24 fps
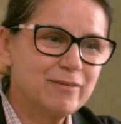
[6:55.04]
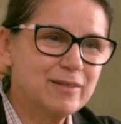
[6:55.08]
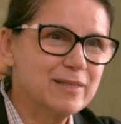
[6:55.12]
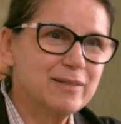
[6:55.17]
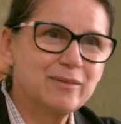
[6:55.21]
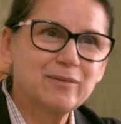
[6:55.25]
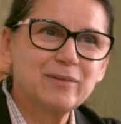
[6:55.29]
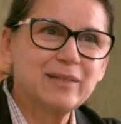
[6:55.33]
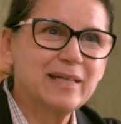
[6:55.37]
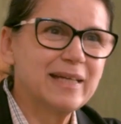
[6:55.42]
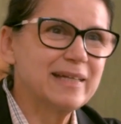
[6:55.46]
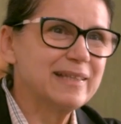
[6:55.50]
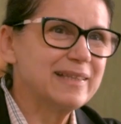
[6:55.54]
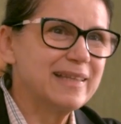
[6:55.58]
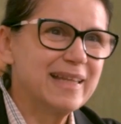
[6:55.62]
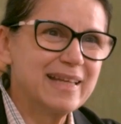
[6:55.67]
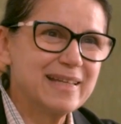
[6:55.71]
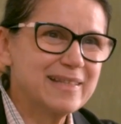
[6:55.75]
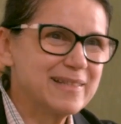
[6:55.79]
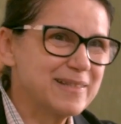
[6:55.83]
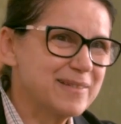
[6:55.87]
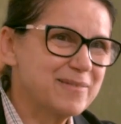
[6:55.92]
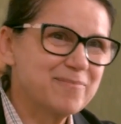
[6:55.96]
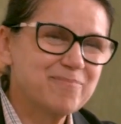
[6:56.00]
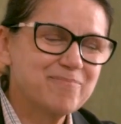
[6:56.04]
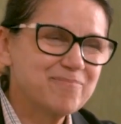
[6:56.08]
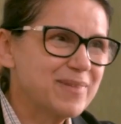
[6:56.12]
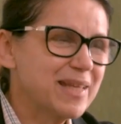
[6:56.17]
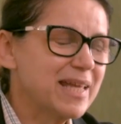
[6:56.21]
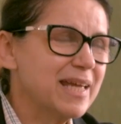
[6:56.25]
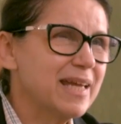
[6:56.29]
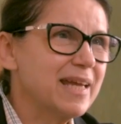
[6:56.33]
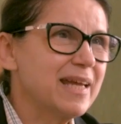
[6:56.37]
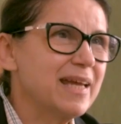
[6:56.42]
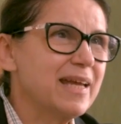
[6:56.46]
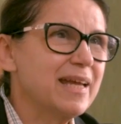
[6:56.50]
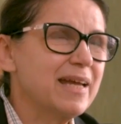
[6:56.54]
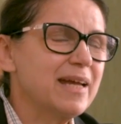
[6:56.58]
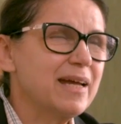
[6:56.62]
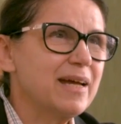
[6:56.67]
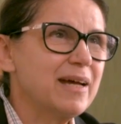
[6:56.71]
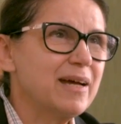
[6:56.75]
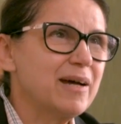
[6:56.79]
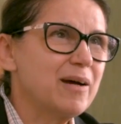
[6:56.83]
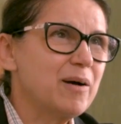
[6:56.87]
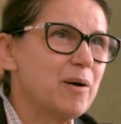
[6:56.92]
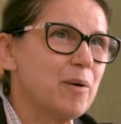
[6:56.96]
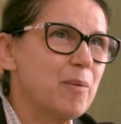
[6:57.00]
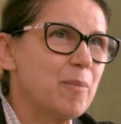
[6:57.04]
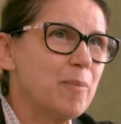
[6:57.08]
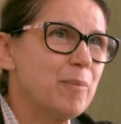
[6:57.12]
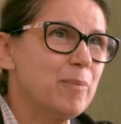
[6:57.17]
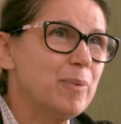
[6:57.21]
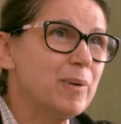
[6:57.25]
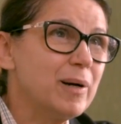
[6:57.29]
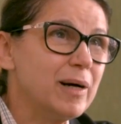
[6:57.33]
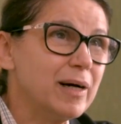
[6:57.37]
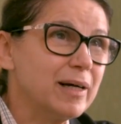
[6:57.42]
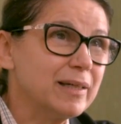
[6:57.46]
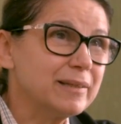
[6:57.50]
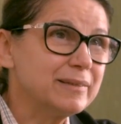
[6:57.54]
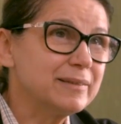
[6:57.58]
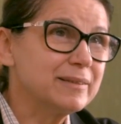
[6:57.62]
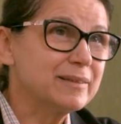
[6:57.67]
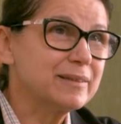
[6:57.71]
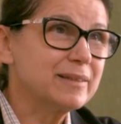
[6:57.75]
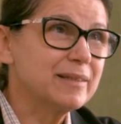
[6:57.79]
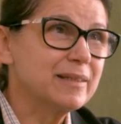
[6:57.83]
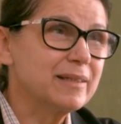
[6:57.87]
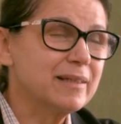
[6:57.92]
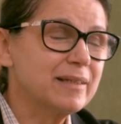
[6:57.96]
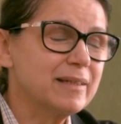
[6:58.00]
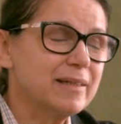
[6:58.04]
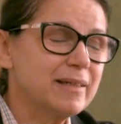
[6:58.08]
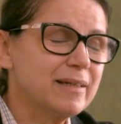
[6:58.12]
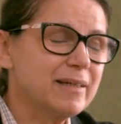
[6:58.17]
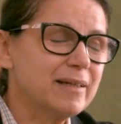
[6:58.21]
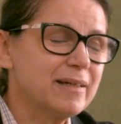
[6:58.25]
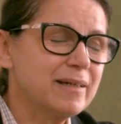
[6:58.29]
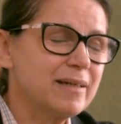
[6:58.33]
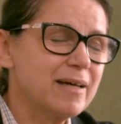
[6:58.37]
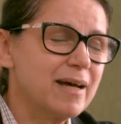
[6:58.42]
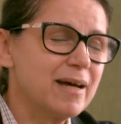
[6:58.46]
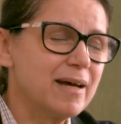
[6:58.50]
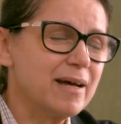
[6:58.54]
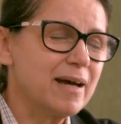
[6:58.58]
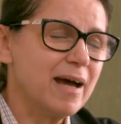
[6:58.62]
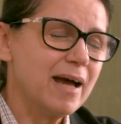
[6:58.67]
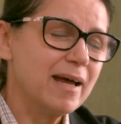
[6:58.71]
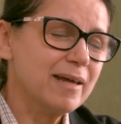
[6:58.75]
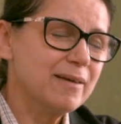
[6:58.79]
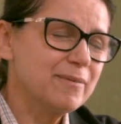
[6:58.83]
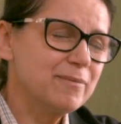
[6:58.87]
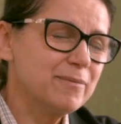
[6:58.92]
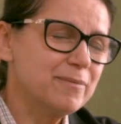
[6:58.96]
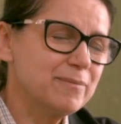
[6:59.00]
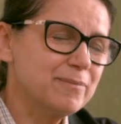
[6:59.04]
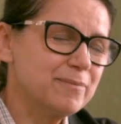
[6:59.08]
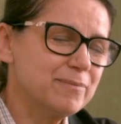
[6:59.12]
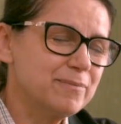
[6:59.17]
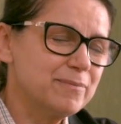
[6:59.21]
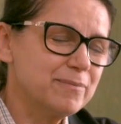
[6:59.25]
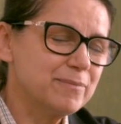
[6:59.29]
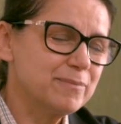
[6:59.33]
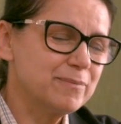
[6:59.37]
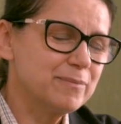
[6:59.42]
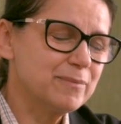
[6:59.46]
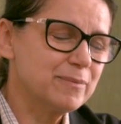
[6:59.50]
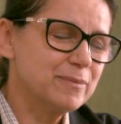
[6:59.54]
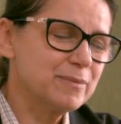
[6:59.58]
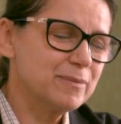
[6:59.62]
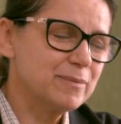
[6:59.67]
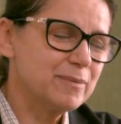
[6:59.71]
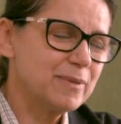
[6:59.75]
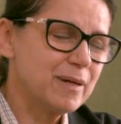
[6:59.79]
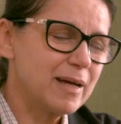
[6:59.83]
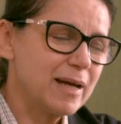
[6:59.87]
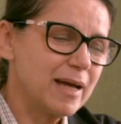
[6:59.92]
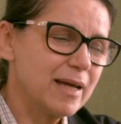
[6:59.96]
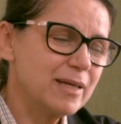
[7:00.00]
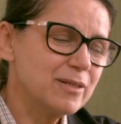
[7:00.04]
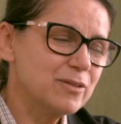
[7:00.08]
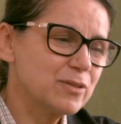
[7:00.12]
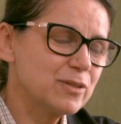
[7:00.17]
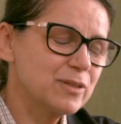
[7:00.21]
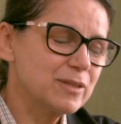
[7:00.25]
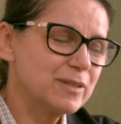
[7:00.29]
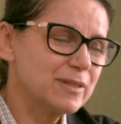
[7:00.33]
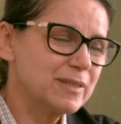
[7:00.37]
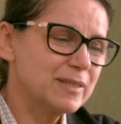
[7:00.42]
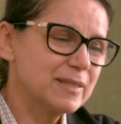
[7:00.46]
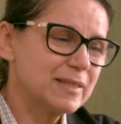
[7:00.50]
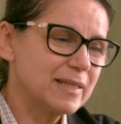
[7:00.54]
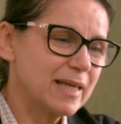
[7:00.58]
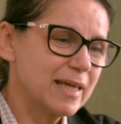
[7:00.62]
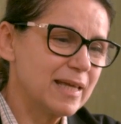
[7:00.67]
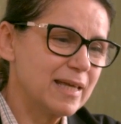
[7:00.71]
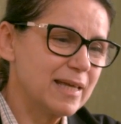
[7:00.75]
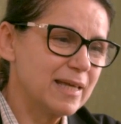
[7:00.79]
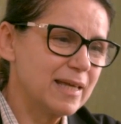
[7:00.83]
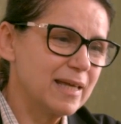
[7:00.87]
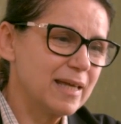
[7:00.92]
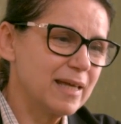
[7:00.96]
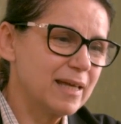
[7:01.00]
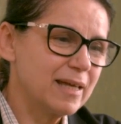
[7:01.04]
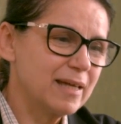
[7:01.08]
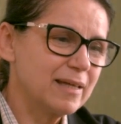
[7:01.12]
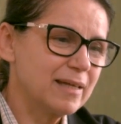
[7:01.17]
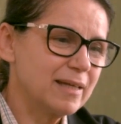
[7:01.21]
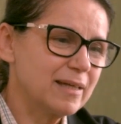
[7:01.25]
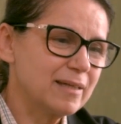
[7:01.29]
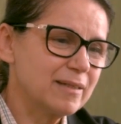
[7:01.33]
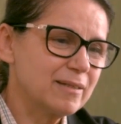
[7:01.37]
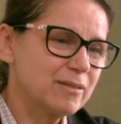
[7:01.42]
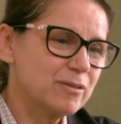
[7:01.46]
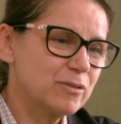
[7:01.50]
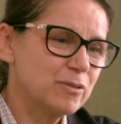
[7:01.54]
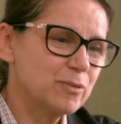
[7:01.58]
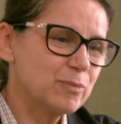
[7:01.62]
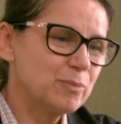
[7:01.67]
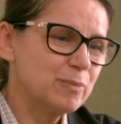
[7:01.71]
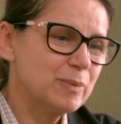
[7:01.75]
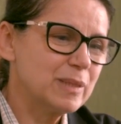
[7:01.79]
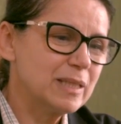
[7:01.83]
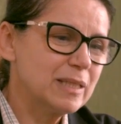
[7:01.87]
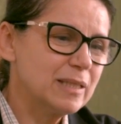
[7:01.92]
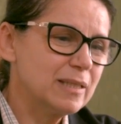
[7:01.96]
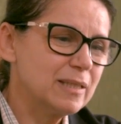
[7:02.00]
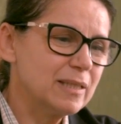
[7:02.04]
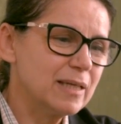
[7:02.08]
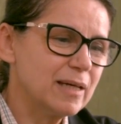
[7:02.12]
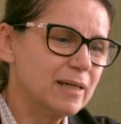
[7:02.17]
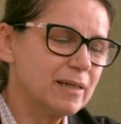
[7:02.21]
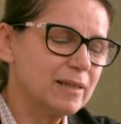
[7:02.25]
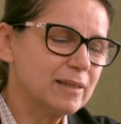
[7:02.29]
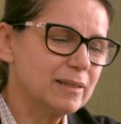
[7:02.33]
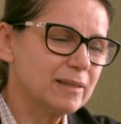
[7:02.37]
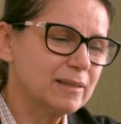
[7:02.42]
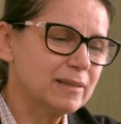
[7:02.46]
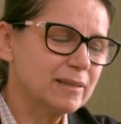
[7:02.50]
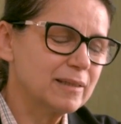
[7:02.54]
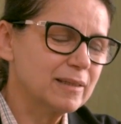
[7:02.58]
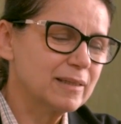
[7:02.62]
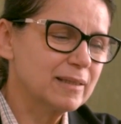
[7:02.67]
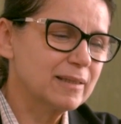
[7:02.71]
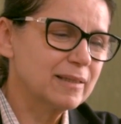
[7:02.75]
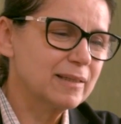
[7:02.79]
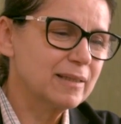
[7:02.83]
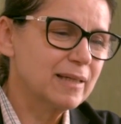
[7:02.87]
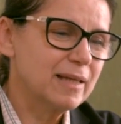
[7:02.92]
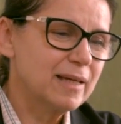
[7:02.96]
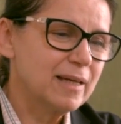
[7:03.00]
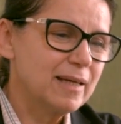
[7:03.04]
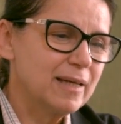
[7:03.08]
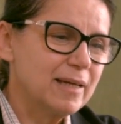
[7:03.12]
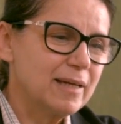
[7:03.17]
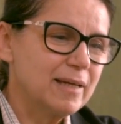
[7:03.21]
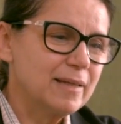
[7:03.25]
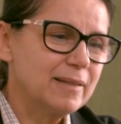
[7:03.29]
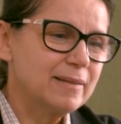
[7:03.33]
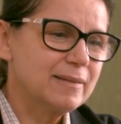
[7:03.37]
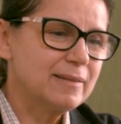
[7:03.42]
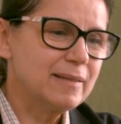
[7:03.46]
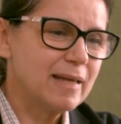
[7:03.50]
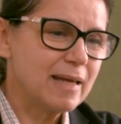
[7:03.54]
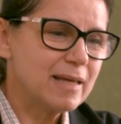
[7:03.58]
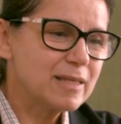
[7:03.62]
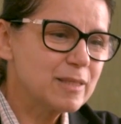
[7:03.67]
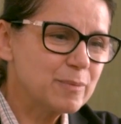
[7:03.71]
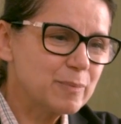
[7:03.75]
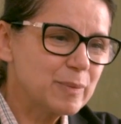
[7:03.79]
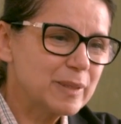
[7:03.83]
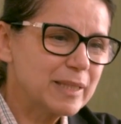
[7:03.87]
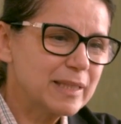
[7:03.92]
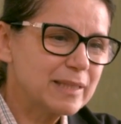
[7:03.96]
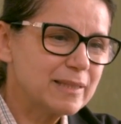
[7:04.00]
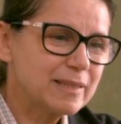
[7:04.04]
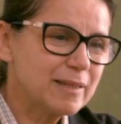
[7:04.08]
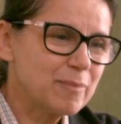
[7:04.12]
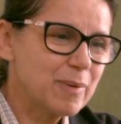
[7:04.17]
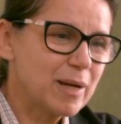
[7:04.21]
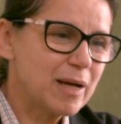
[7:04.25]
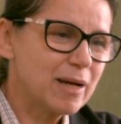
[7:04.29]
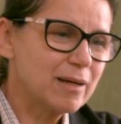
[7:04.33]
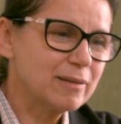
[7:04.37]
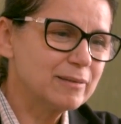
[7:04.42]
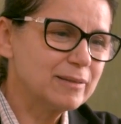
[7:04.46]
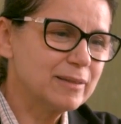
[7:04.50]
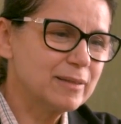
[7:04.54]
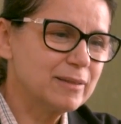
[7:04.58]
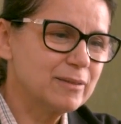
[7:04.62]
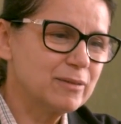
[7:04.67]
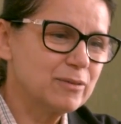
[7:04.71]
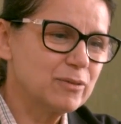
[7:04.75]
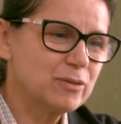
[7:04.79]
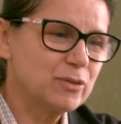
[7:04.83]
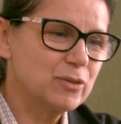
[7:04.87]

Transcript: is not endless, but I just say to be desperate about it,